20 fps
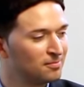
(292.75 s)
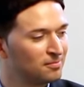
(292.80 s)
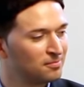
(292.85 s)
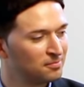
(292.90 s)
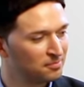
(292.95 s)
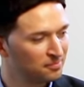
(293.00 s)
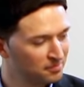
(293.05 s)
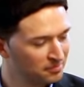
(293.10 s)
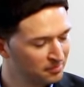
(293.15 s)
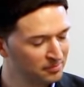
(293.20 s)

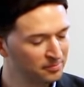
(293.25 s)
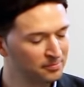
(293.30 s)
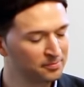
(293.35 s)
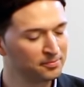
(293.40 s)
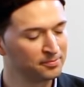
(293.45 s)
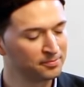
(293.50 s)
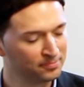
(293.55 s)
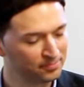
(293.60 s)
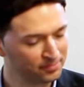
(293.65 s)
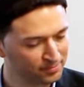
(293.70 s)

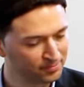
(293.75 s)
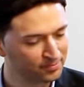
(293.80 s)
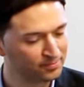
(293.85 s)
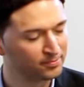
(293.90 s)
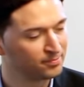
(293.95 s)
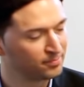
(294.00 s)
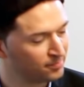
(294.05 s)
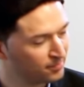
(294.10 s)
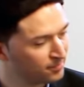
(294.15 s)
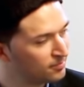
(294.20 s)

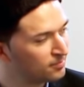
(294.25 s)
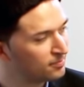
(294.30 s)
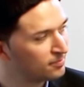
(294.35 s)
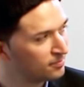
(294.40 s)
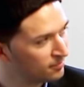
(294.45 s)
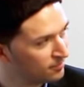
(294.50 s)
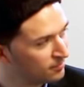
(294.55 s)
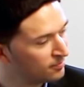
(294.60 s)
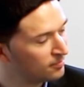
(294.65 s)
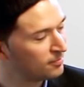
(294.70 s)

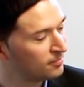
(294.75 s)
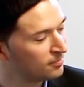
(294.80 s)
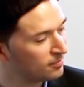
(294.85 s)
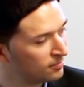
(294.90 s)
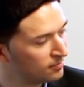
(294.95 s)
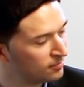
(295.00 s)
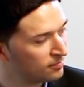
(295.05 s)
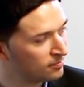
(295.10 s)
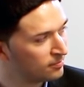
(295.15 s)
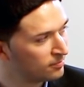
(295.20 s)

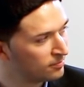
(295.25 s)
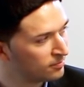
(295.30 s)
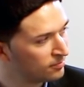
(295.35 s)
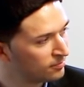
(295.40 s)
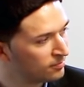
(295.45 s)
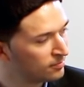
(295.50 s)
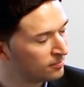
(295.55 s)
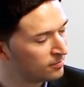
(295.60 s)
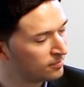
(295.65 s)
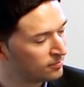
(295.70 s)

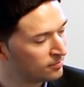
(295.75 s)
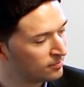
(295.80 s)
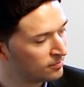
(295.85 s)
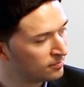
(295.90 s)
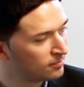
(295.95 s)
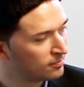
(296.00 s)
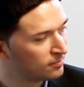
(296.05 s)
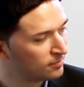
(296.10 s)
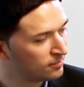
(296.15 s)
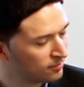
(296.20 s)

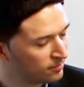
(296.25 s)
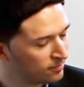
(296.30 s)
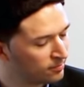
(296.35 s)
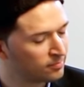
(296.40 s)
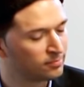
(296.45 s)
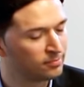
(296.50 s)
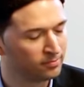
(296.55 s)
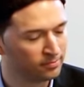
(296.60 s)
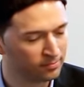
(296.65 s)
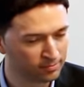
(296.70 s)

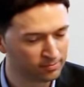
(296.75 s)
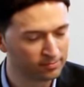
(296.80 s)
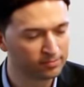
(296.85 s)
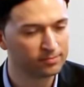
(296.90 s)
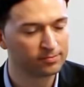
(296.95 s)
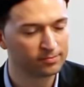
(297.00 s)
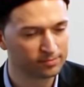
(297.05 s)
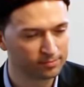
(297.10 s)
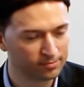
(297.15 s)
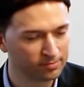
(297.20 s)

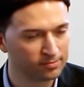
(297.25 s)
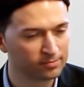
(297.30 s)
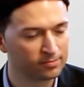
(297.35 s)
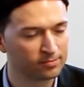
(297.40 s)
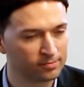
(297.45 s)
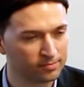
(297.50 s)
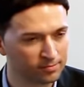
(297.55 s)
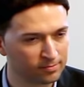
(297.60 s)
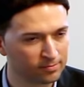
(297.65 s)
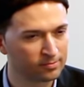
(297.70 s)

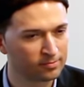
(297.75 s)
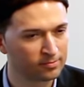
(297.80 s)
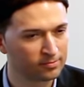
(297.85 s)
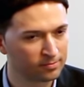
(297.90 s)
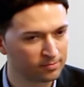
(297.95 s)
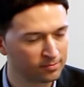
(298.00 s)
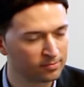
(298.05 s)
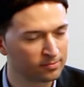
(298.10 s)
(silent)